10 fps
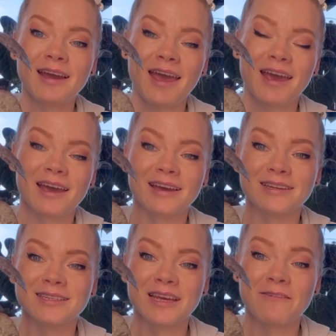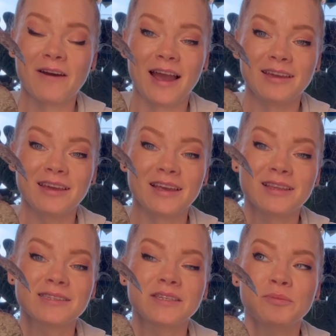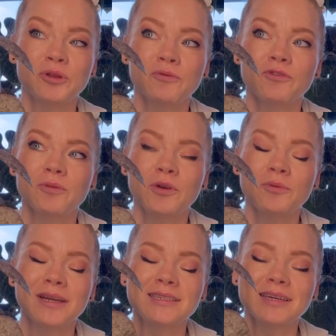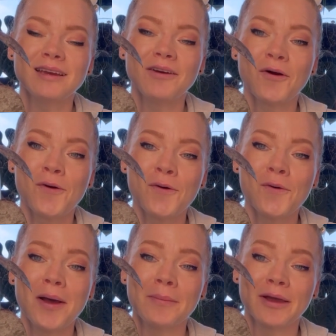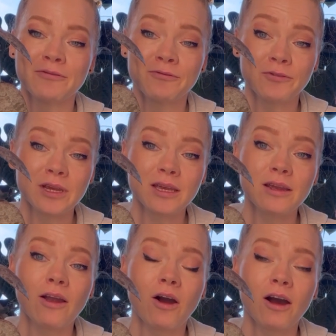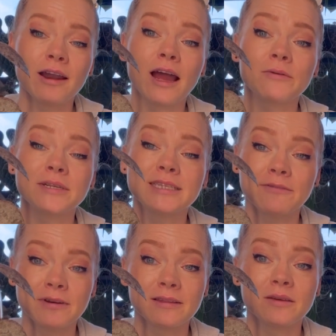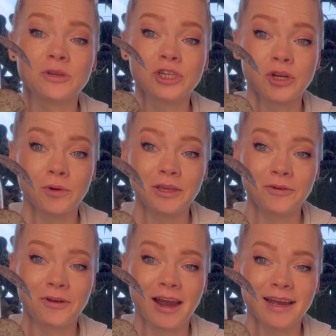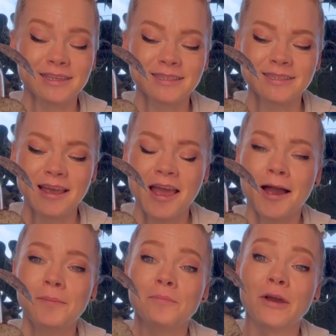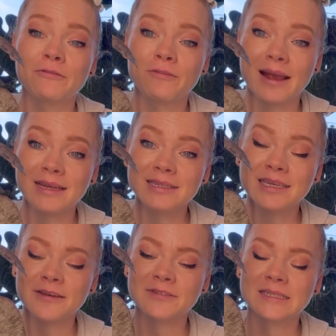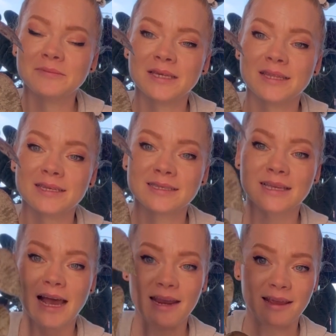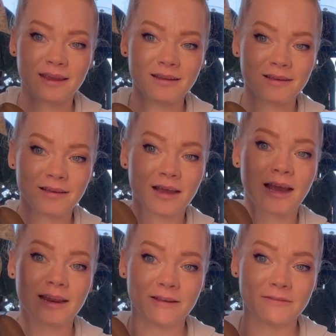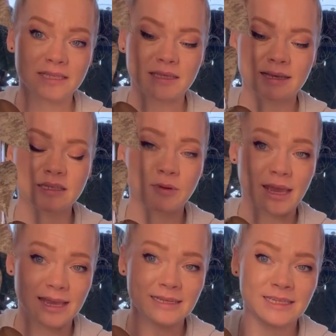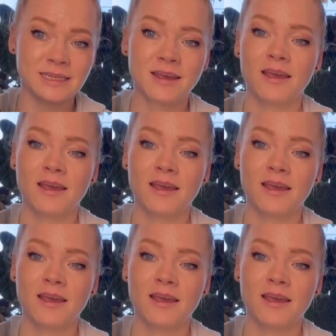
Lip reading: And if I could get this to bloom for me one day, oh my freaking God, I will definitely be showing you guys. My friend gifted me this cutting, a cutting of his plant.